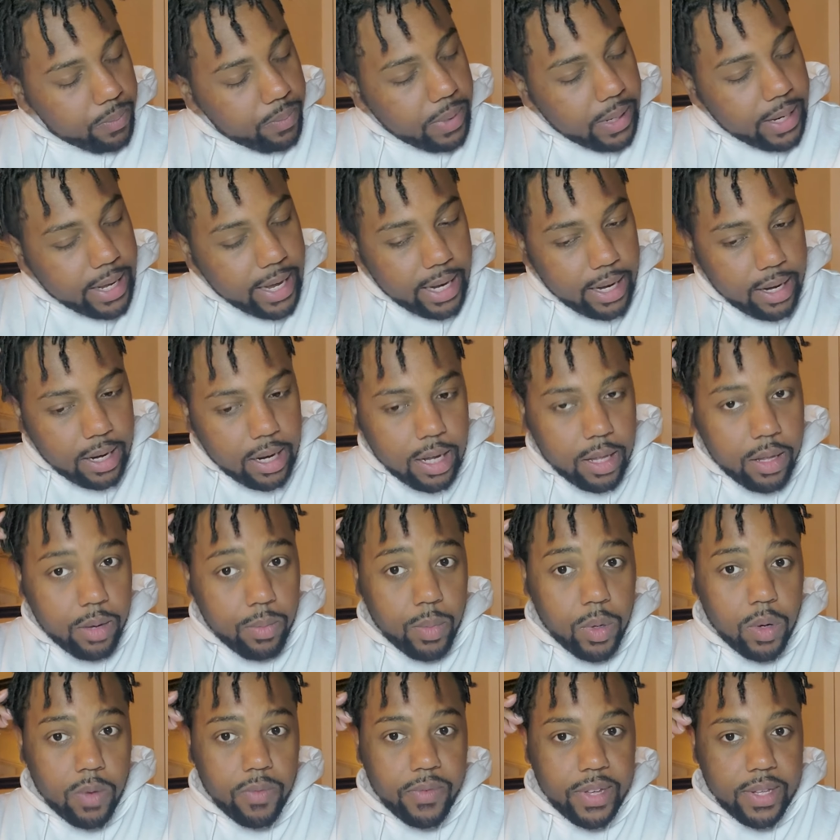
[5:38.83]
played in other
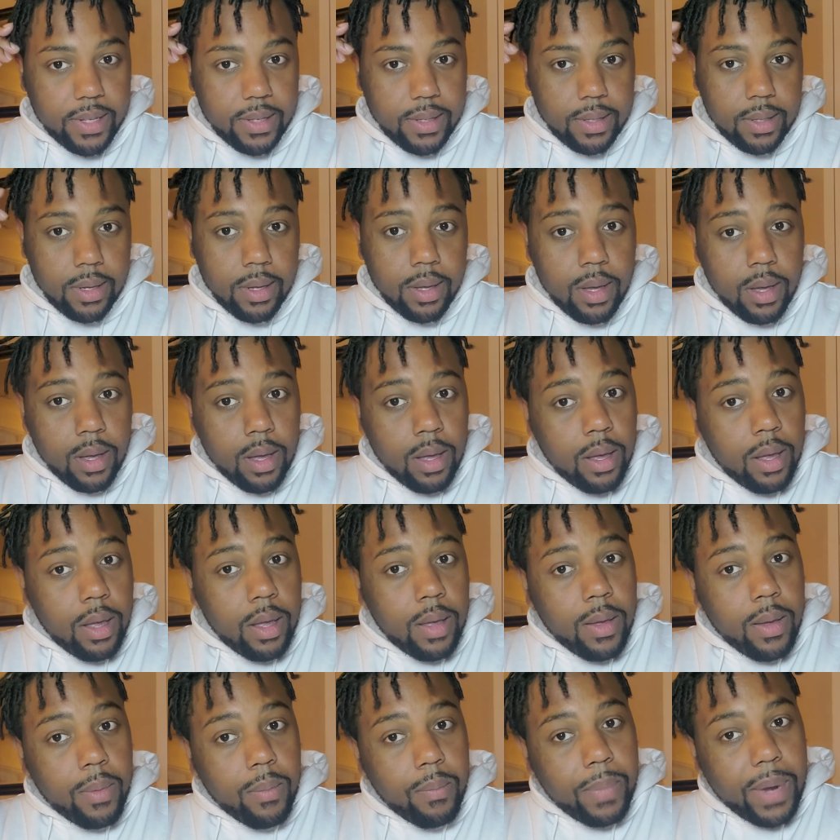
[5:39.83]
movies,
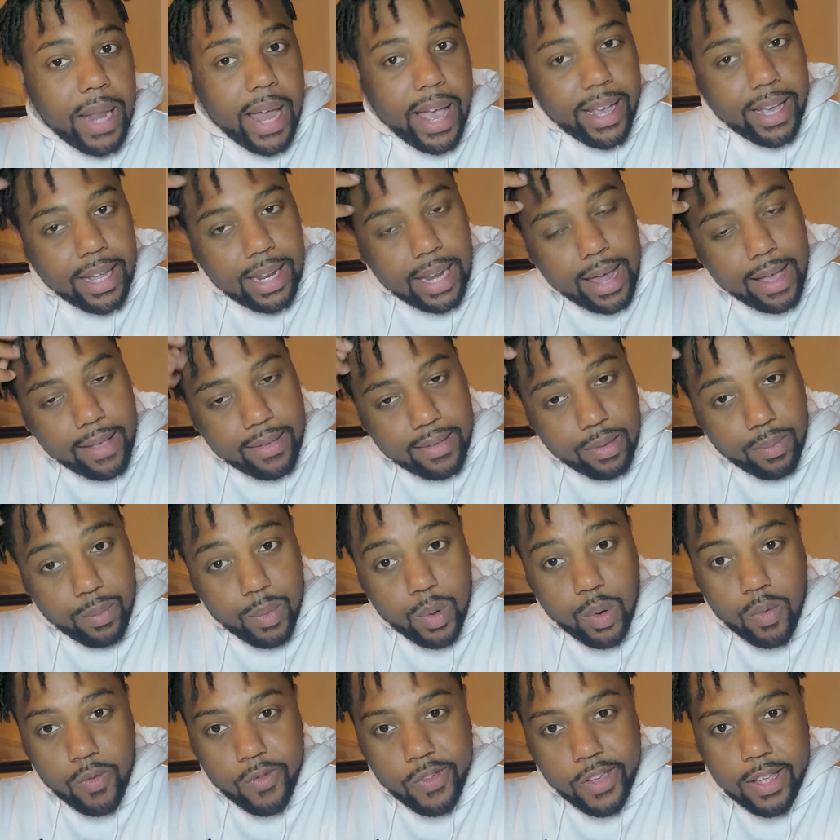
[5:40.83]
black classic
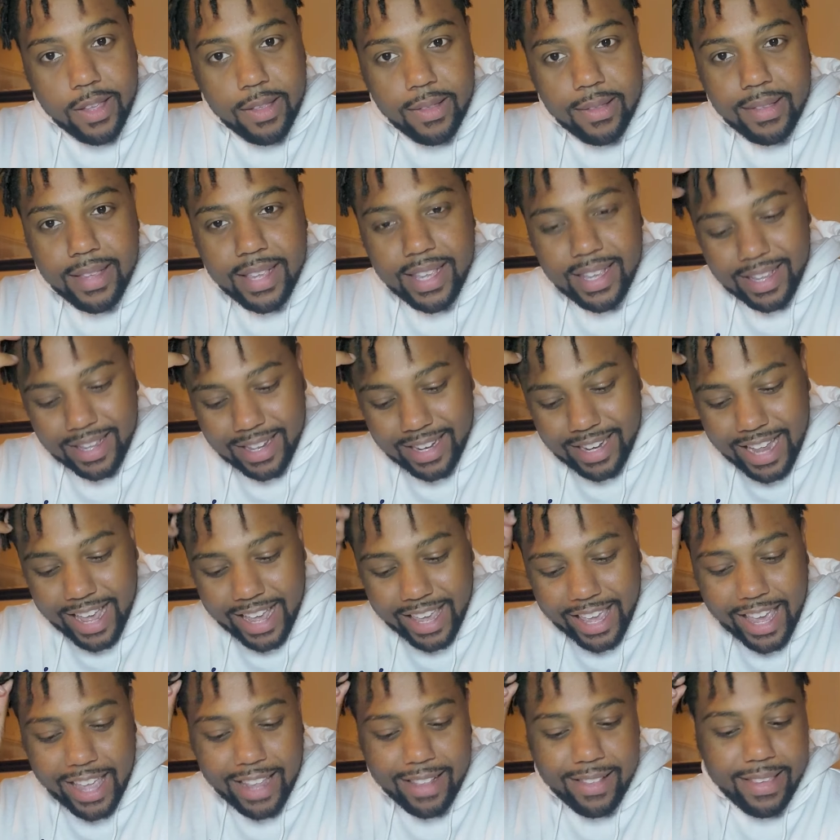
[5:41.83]
movies
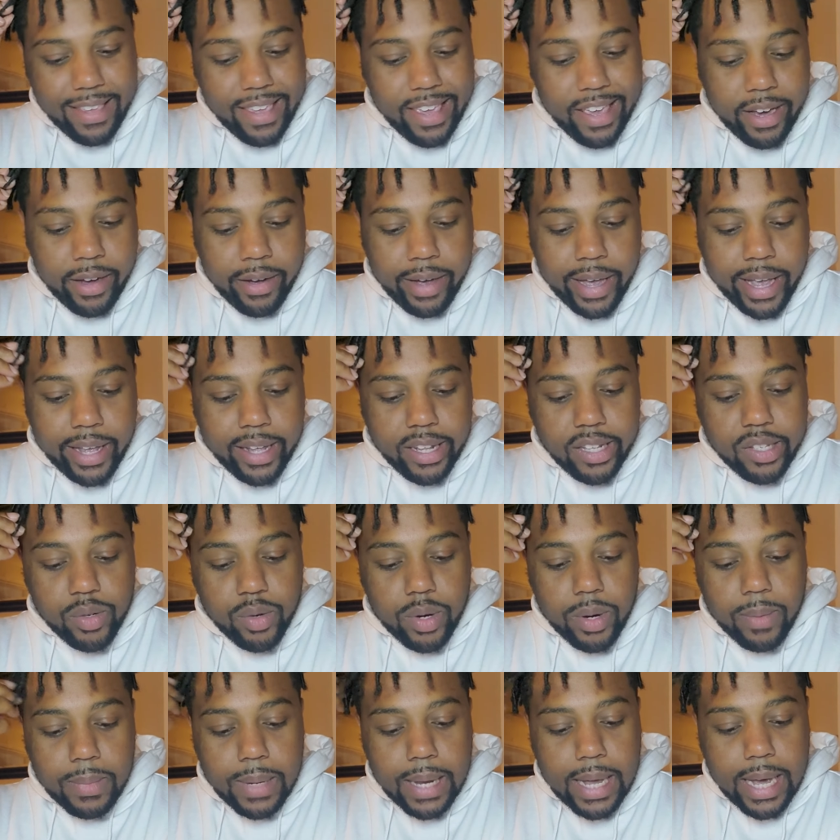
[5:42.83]
like ATL and
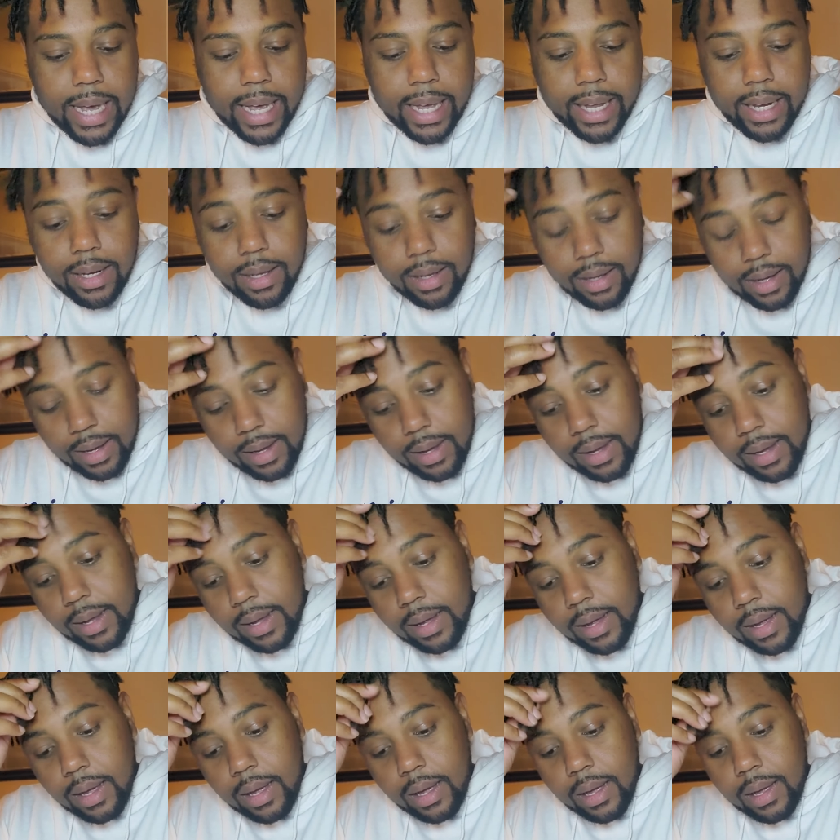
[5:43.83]
Drumline.
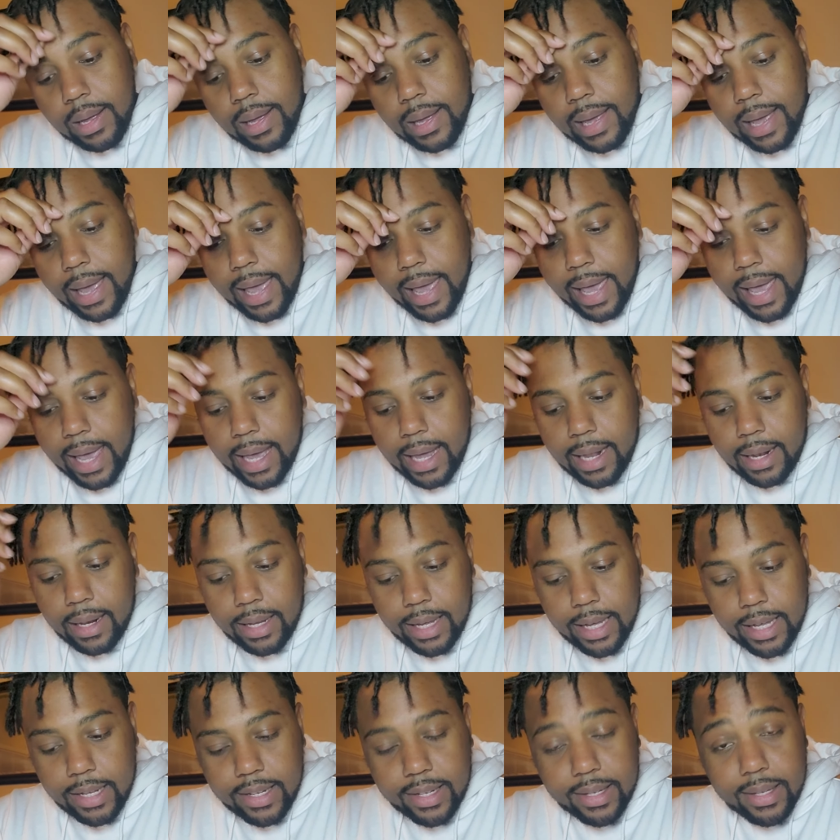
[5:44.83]
And
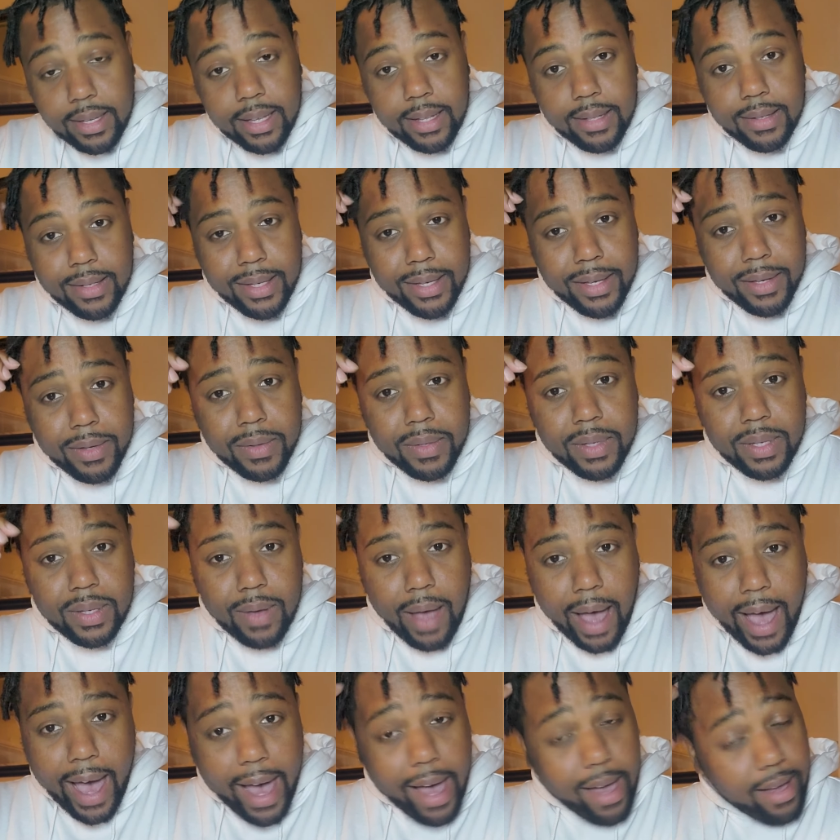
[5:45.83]
he just continued
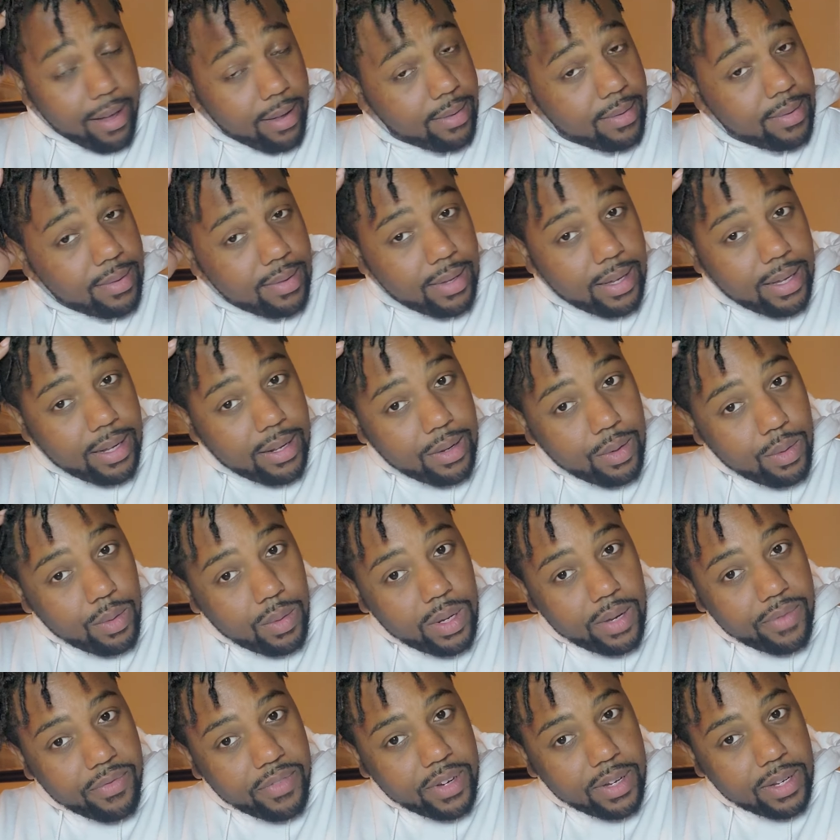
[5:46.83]
to act and do
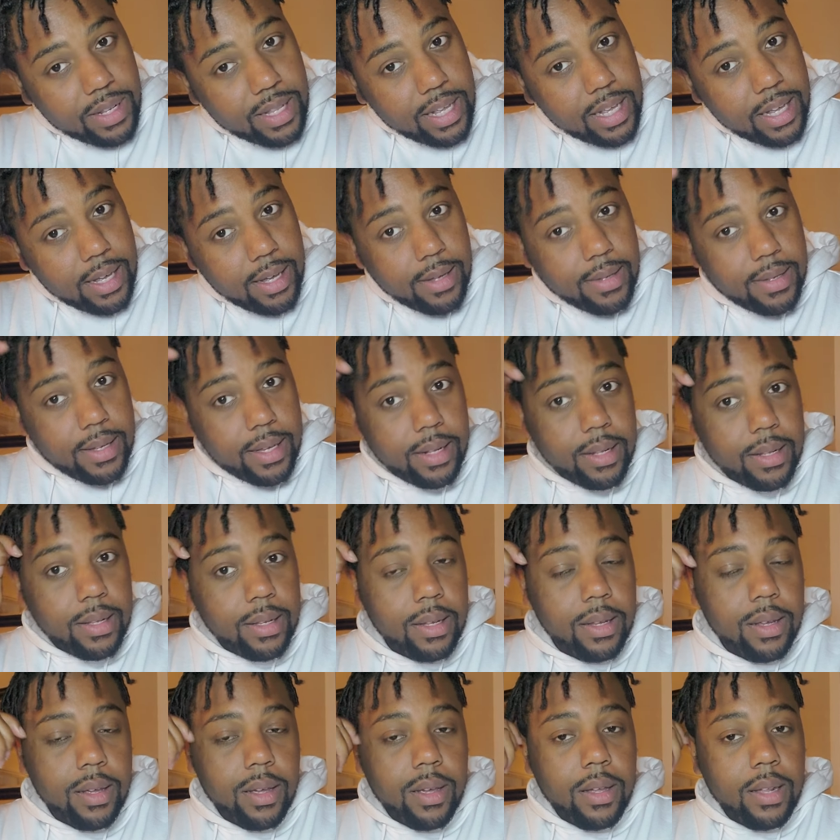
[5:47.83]
different things
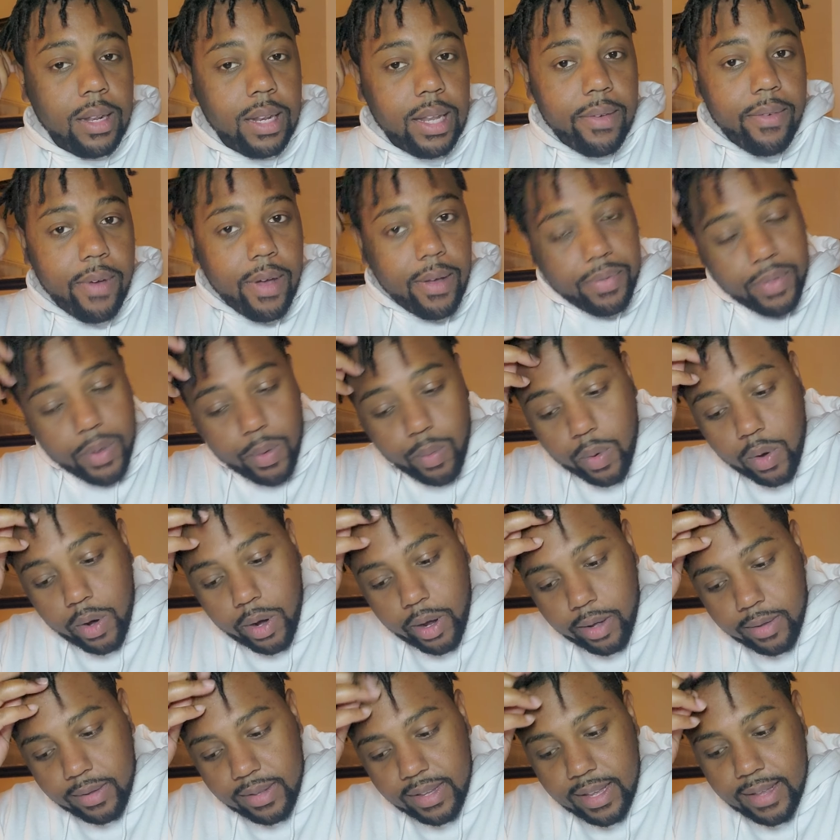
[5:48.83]
and live off the
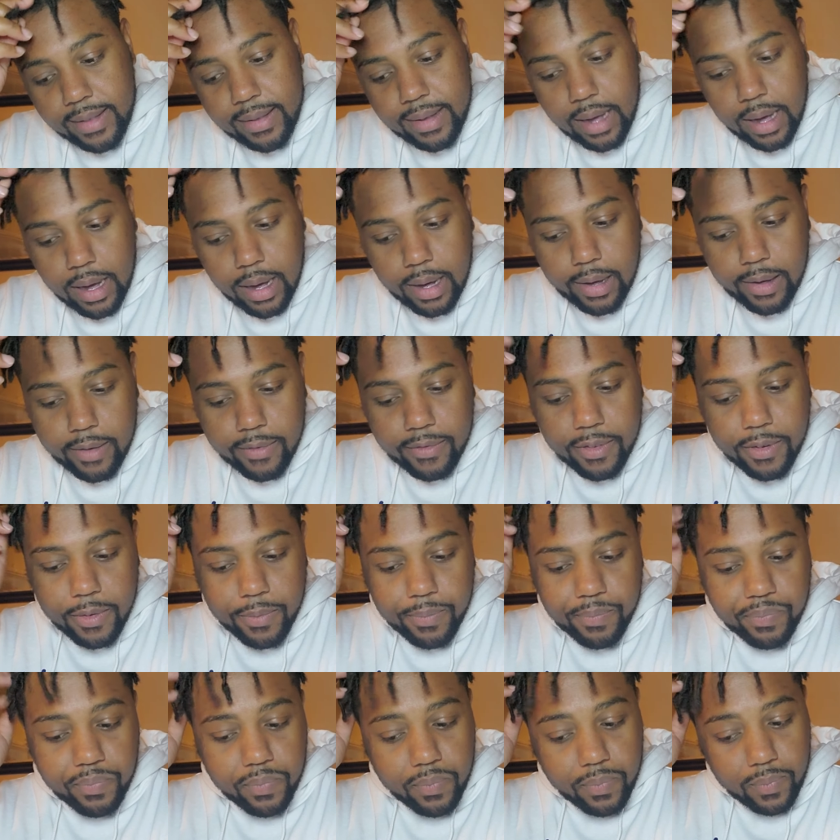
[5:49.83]
royalties of
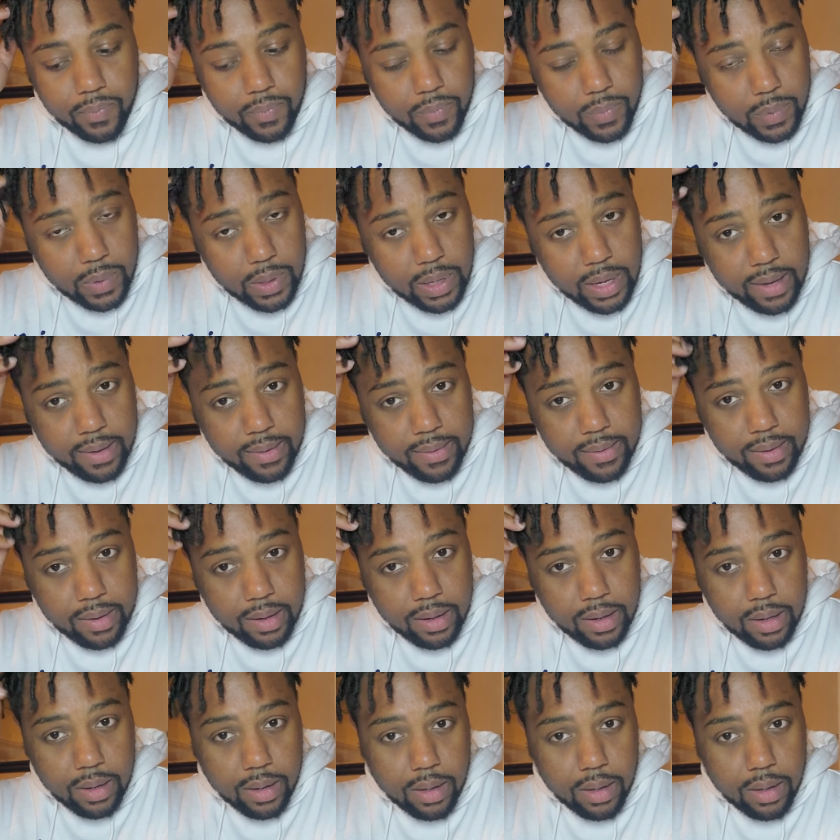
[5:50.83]
his